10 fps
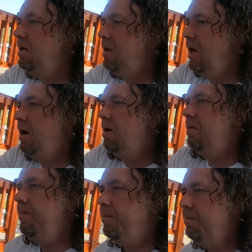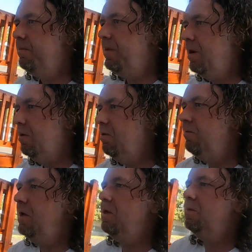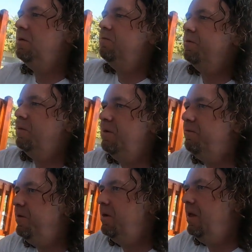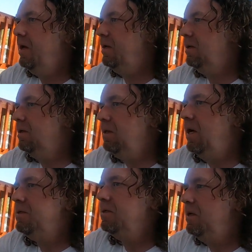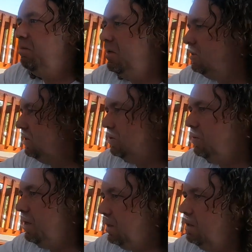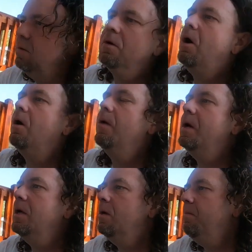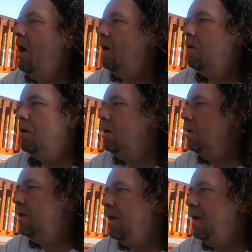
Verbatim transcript: And now they were available for what felt like less than a business week. They're already on back order.